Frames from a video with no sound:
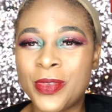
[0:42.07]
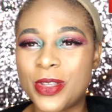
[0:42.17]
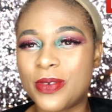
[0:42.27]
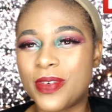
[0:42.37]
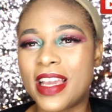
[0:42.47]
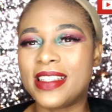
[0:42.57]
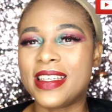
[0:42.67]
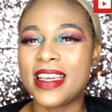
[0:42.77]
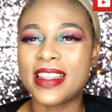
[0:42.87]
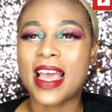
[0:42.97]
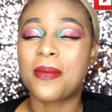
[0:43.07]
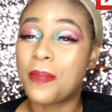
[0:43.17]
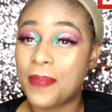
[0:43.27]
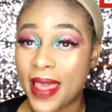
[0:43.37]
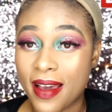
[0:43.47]
Don't forget to hit that
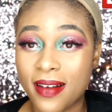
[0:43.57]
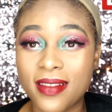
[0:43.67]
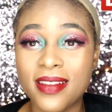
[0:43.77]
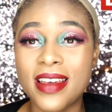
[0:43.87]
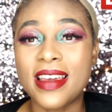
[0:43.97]
bell